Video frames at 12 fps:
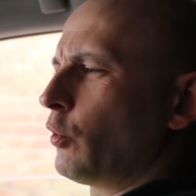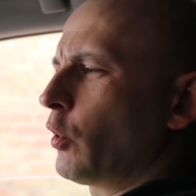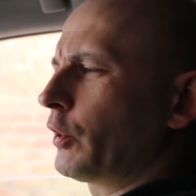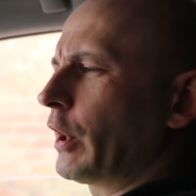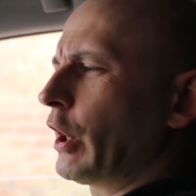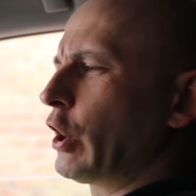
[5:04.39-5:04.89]

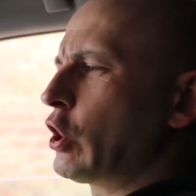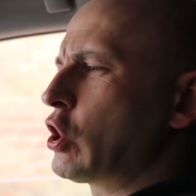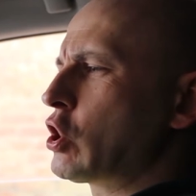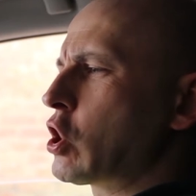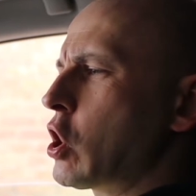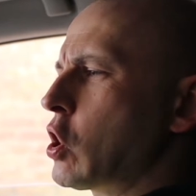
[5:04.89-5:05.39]
rotting
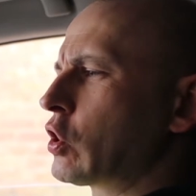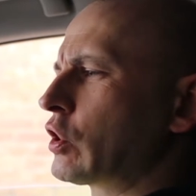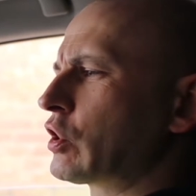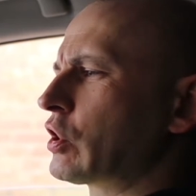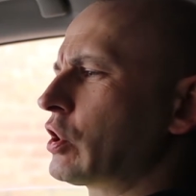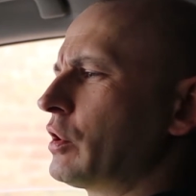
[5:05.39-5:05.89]

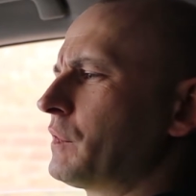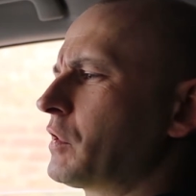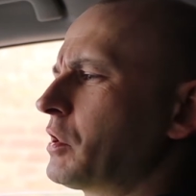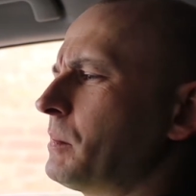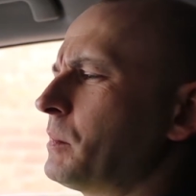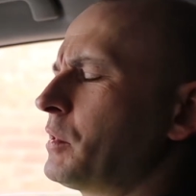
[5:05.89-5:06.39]
cocks of
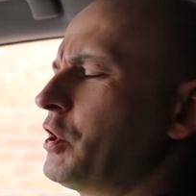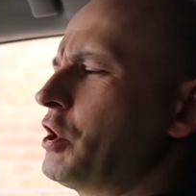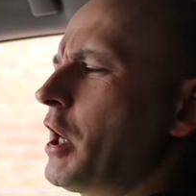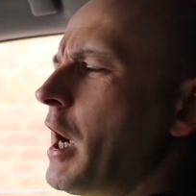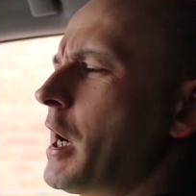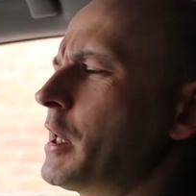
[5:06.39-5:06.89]
some
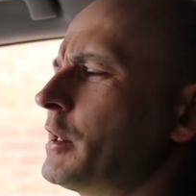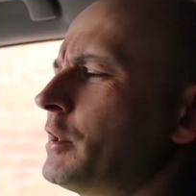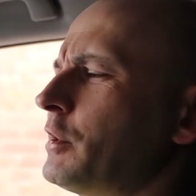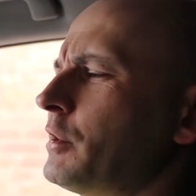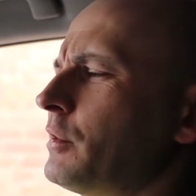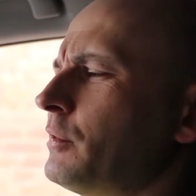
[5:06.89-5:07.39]

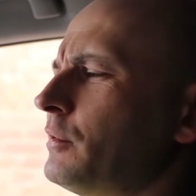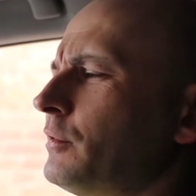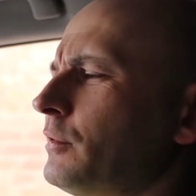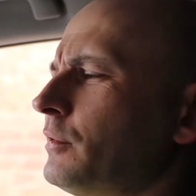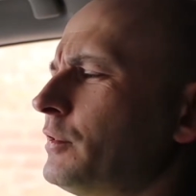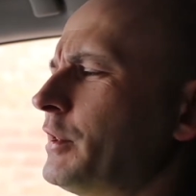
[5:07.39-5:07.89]

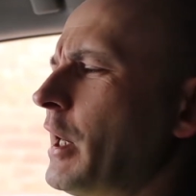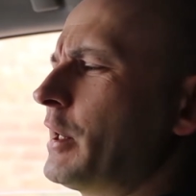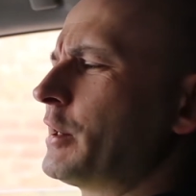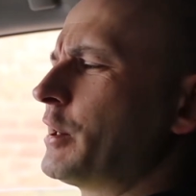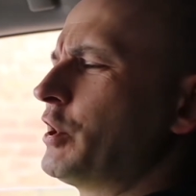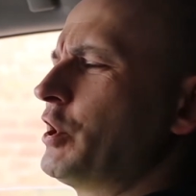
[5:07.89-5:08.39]

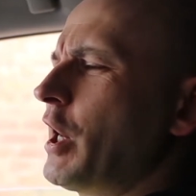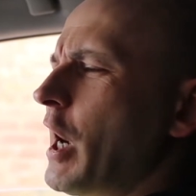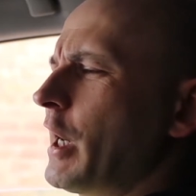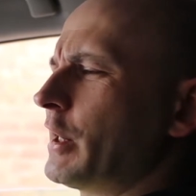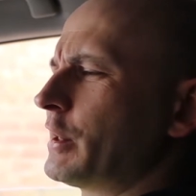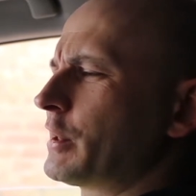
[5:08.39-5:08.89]
dead
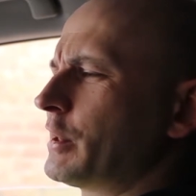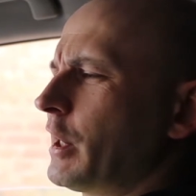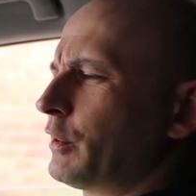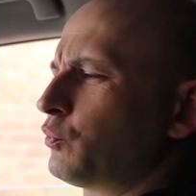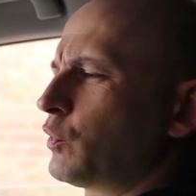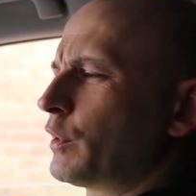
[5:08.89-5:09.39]
giants
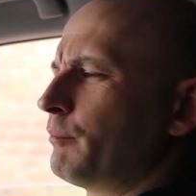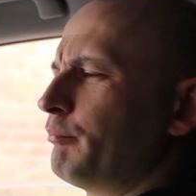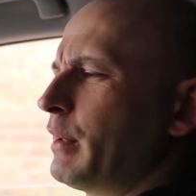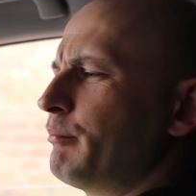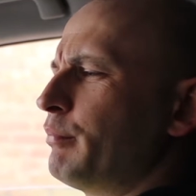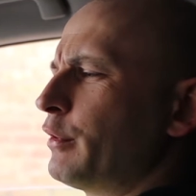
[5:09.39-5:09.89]
that will
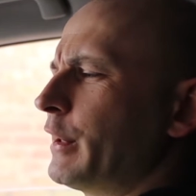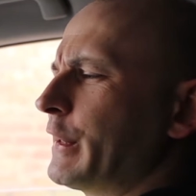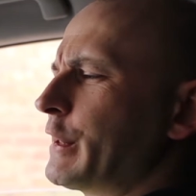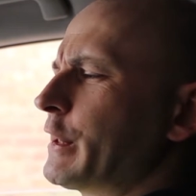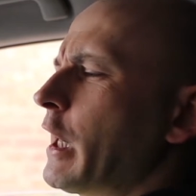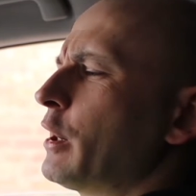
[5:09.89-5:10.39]
be
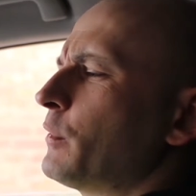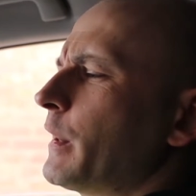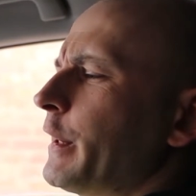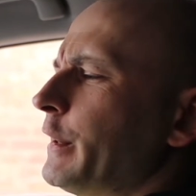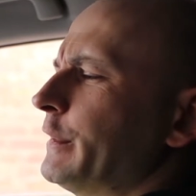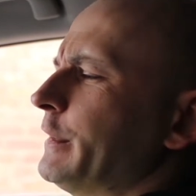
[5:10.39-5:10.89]
buried shallow
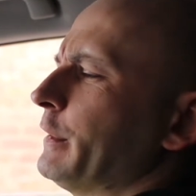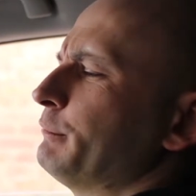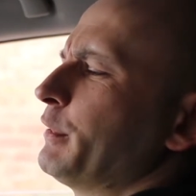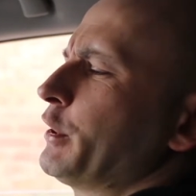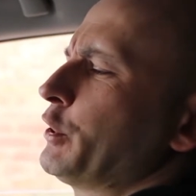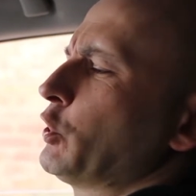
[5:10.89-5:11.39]
here,
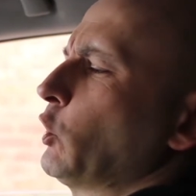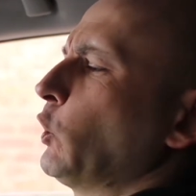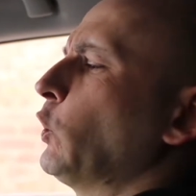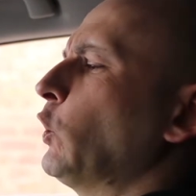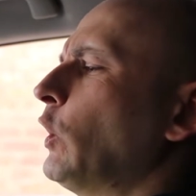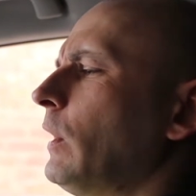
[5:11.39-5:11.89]
that be
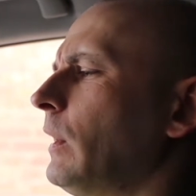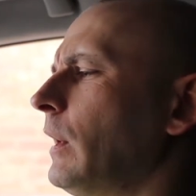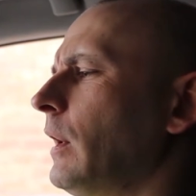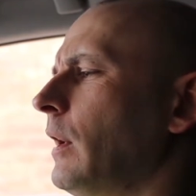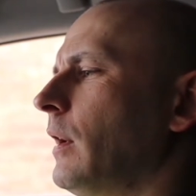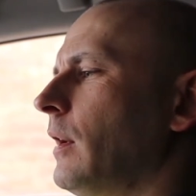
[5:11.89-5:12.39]
sure.
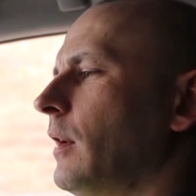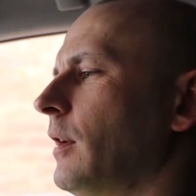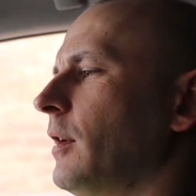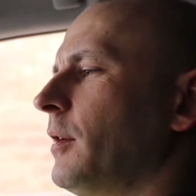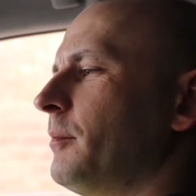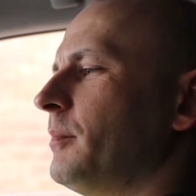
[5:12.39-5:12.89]

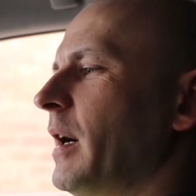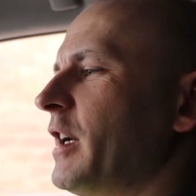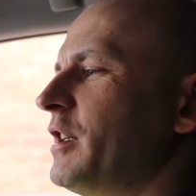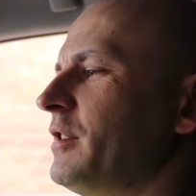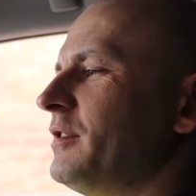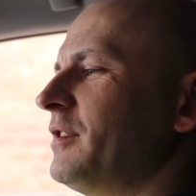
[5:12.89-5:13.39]

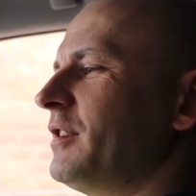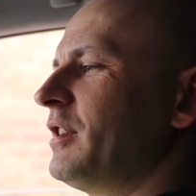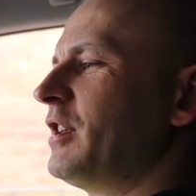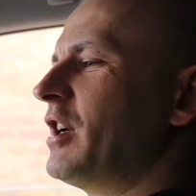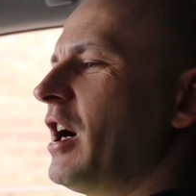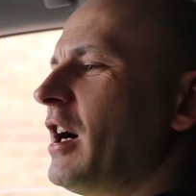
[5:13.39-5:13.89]
My
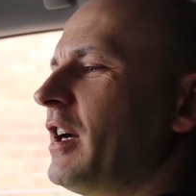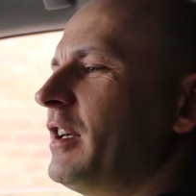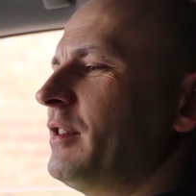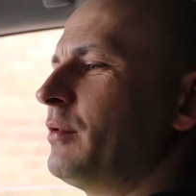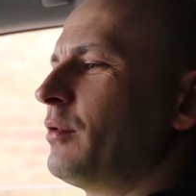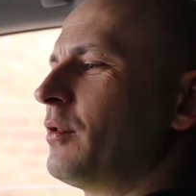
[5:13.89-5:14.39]

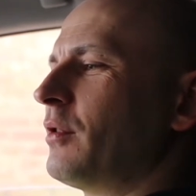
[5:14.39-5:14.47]
guide